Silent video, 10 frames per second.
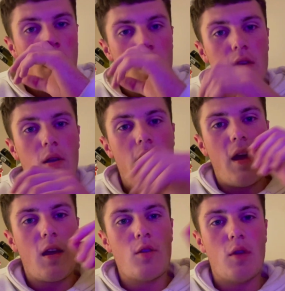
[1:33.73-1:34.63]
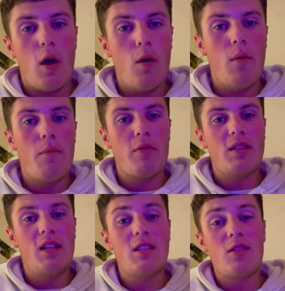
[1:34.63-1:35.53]
So he then goes home and
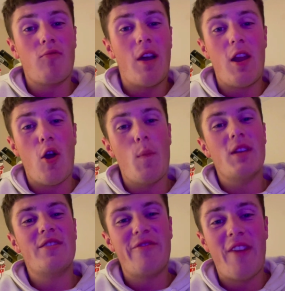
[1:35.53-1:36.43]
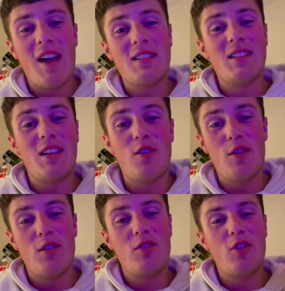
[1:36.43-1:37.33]
proceeds to ride home as fast as he
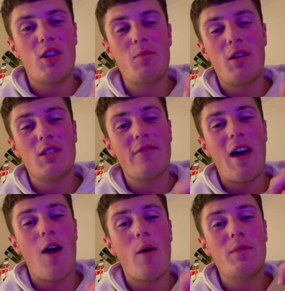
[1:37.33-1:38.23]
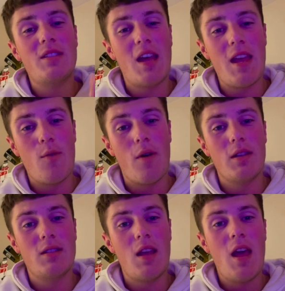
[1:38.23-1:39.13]
could just because of how upset he
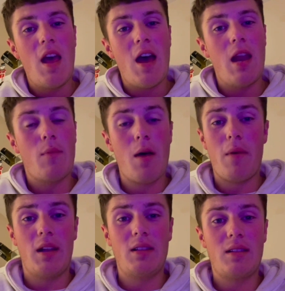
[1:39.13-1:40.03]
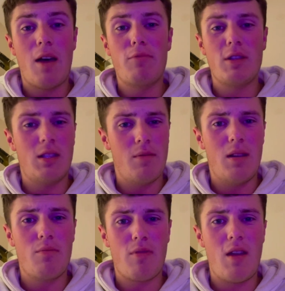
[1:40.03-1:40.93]
was. And in my mind, that puts him in
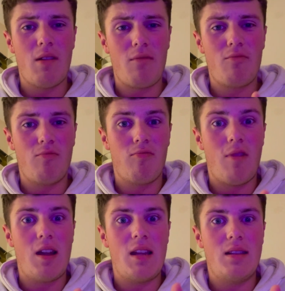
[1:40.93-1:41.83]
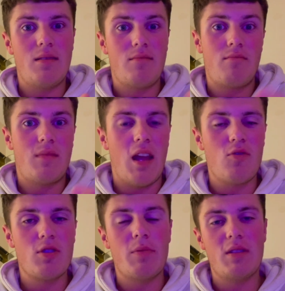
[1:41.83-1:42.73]
a pretty, like, really
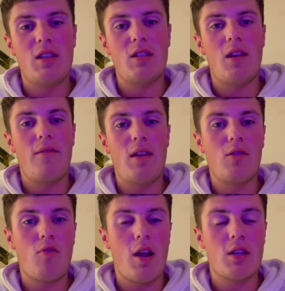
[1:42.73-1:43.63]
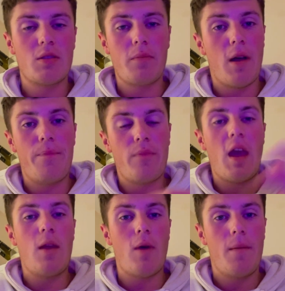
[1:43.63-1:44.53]
dangerous position if he had crashed. But
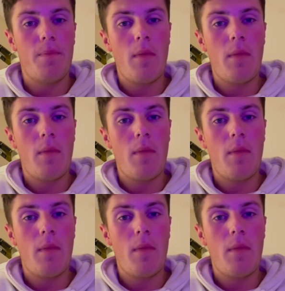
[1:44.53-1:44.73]
anyway,